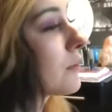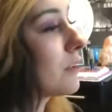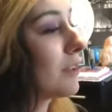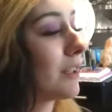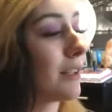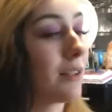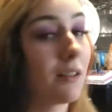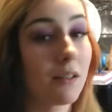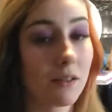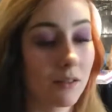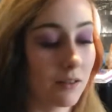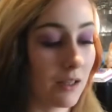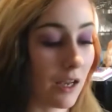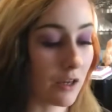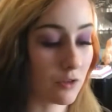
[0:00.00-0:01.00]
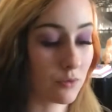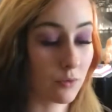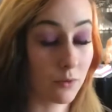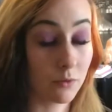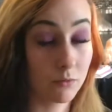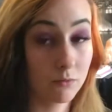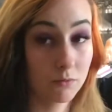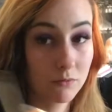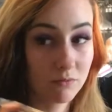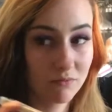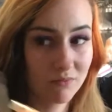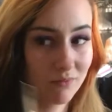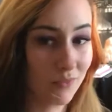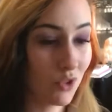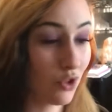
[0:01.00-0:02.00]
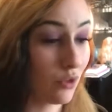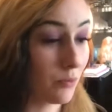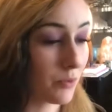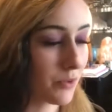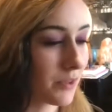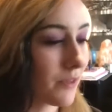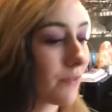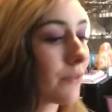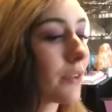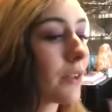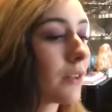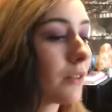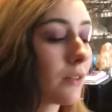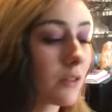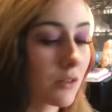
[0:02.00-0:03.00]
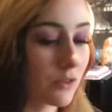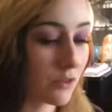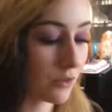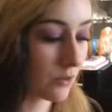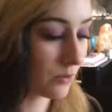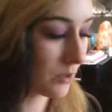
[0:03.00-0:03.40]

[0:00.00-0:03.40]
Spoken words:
like the actual tube or something. So now